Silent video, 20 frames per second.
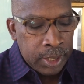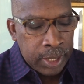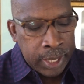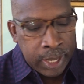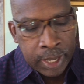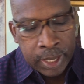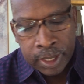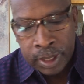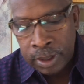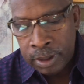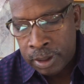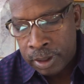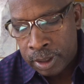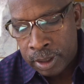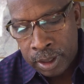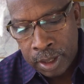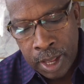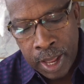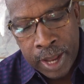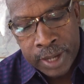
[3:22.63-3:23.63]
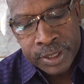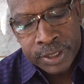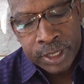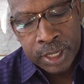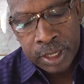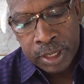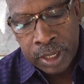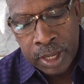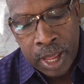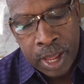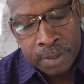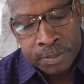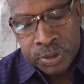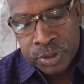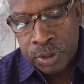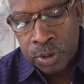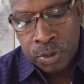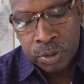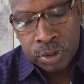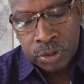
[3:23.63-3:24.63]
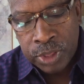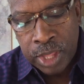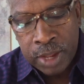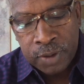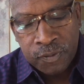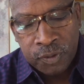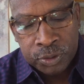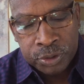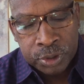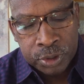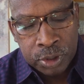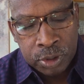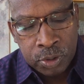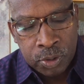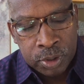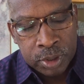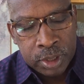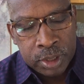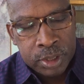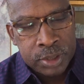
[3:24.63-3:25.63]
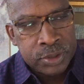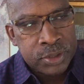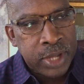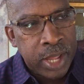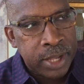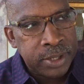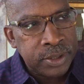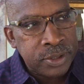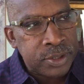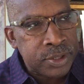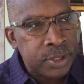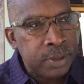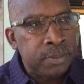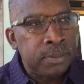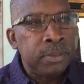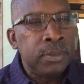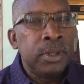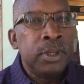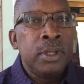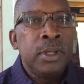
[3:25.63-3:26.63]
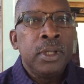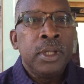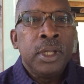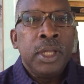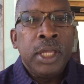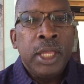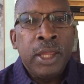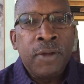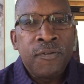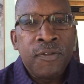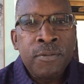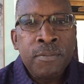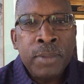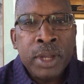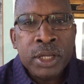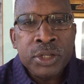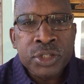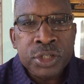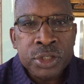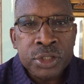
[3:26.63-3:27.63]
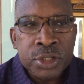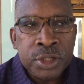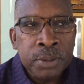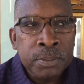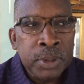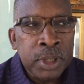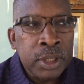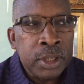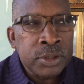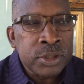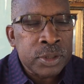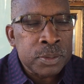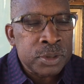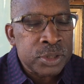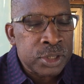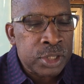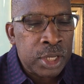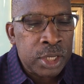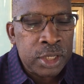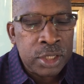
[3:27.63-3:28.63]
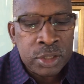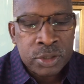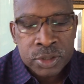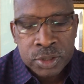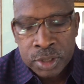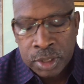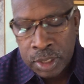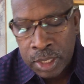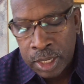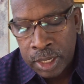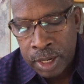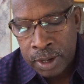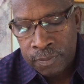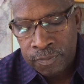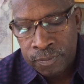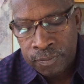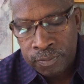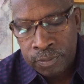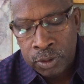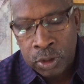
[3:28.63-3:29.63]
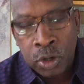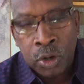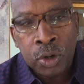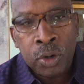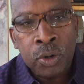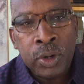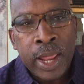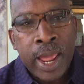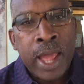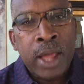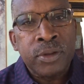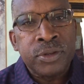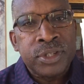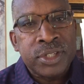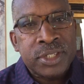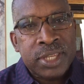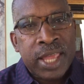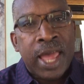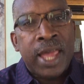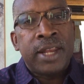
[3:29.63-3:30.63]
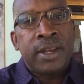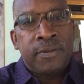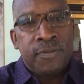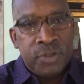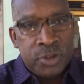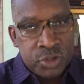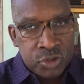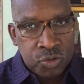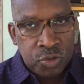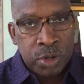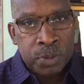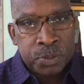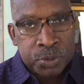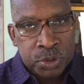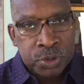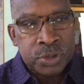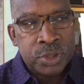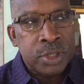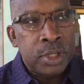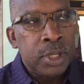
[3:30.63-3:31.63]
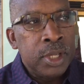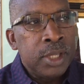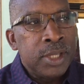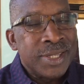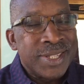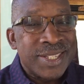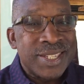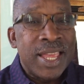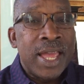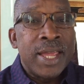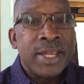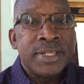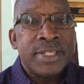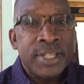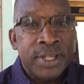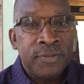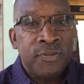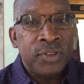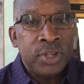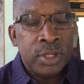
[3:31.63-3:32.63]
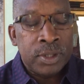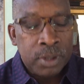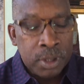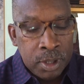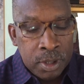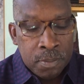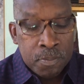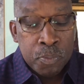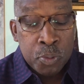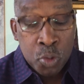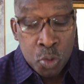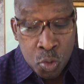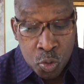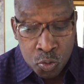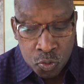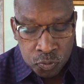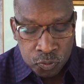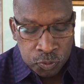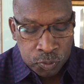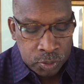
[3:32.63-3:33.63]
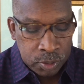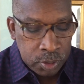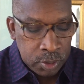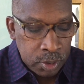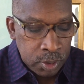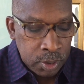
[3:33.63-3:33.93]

And I tell you, I'm so thankful to the Lord that he's gotten some information to me and some studies that I've learned outside of the scriptures, scientific proof